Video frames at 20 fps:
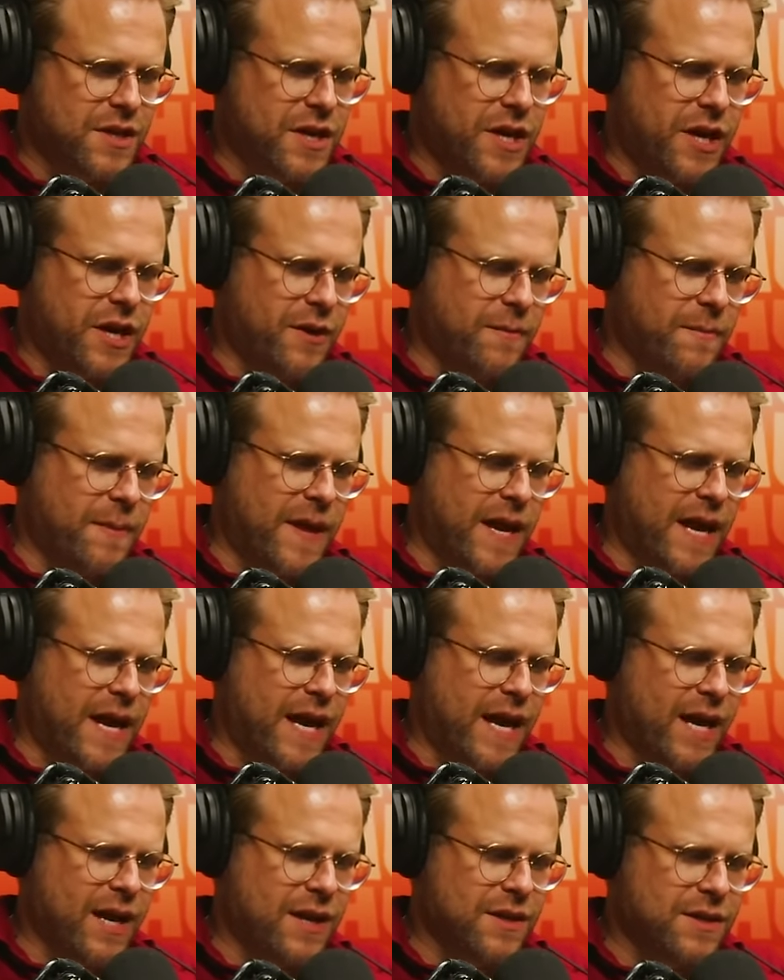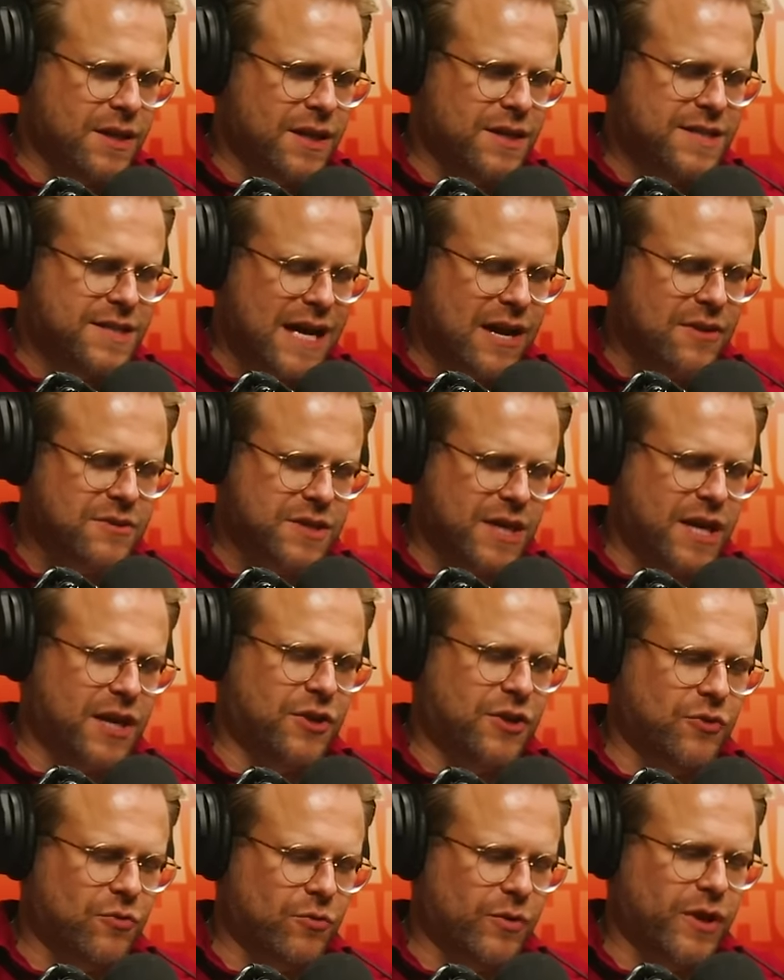Um, and it sounds like
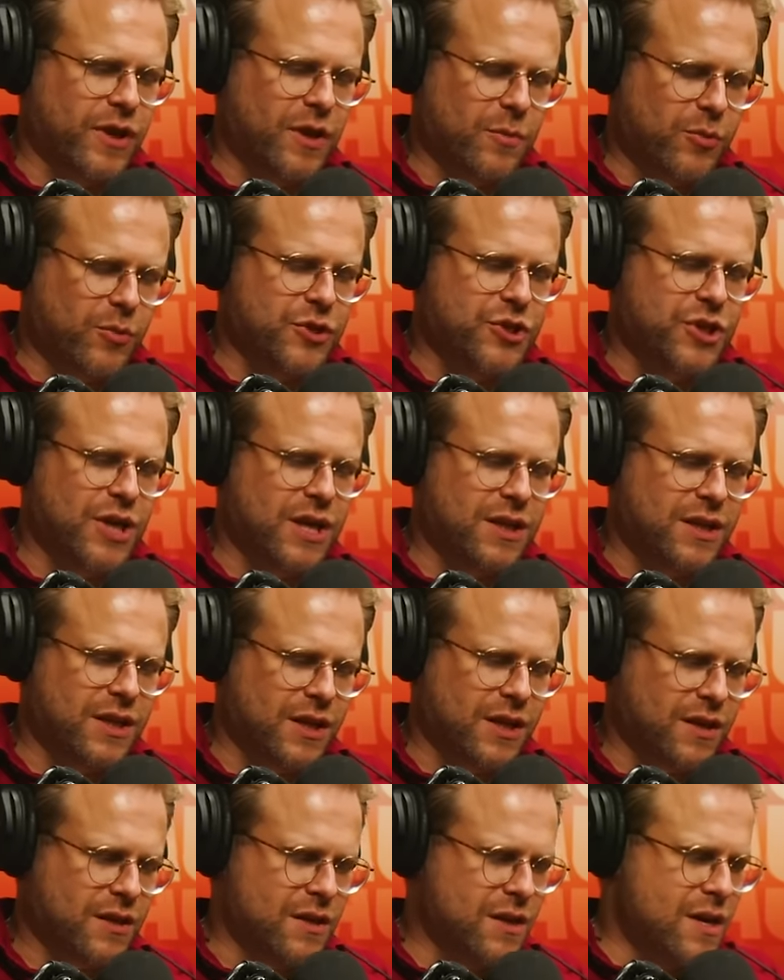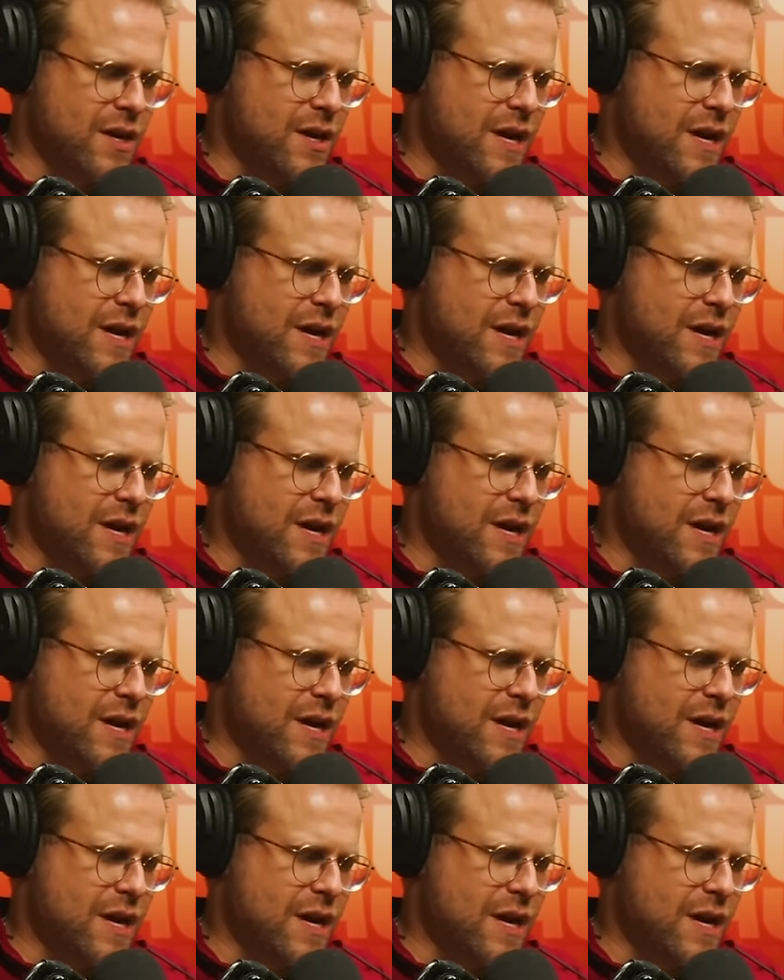you really appreciate the